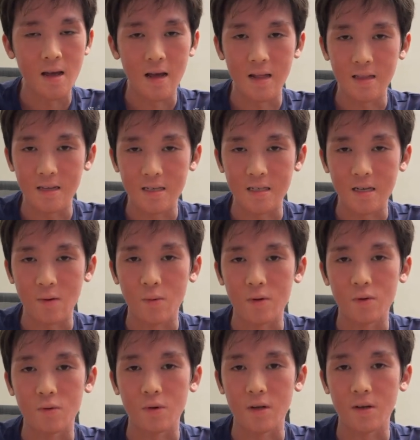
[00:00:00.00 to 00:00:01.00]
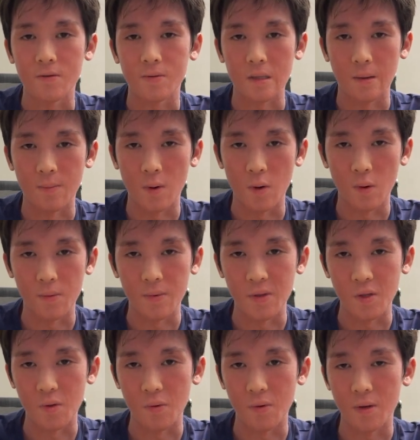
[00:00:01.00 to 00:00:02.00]
at least I want to give some hope
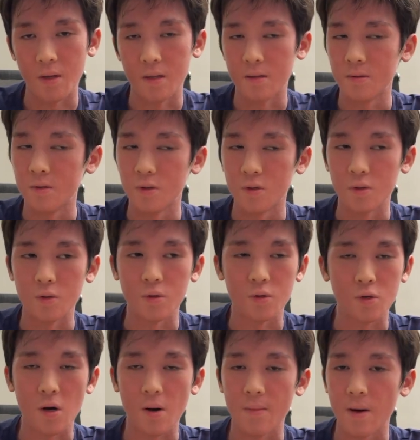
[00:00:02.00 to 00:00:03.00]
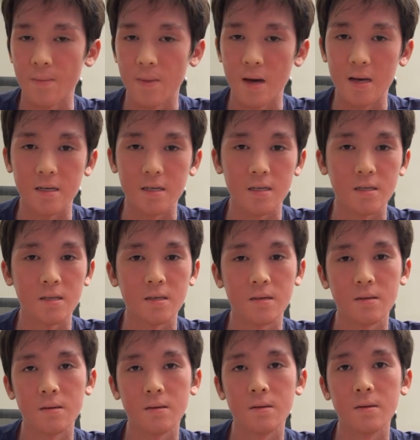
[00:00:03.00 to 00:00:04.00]
into it, try my best.
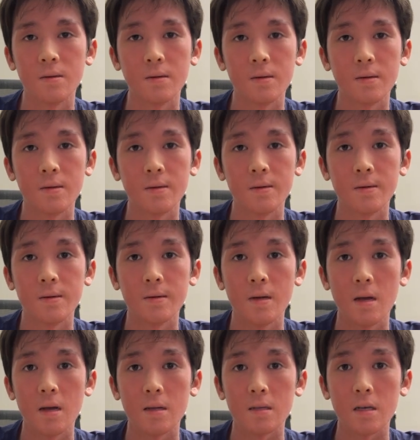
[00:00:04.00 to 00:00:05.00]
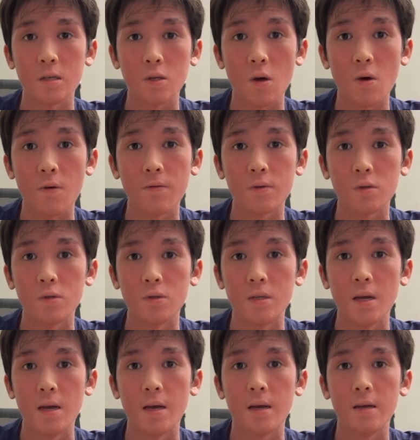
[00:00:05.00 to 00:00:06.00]
That's all for
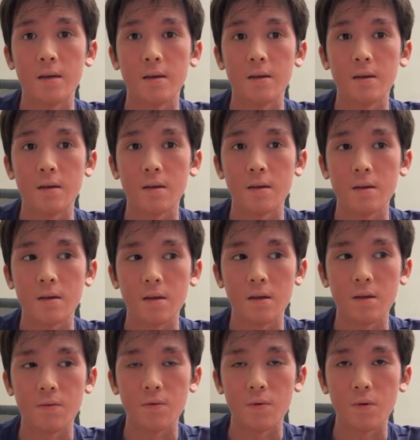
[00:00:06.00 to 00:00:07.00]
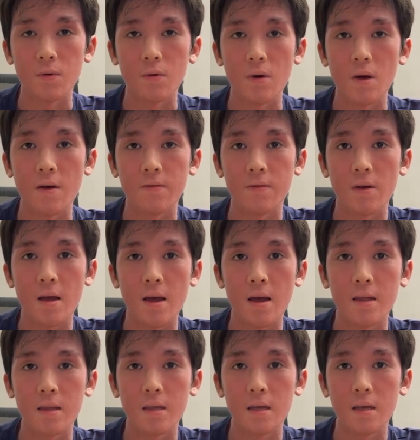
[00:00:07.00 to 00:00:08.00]
today. If you have
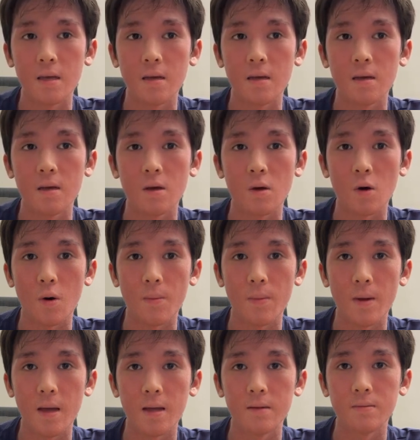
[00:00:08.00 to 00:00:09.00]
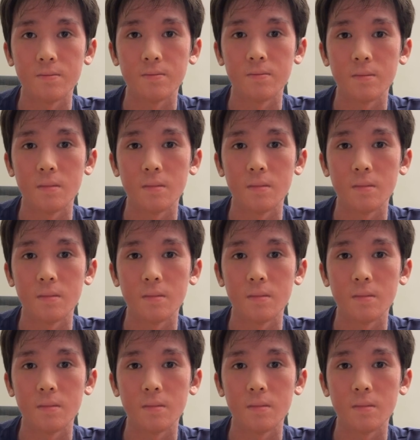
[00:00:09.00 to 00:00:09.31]
any comment,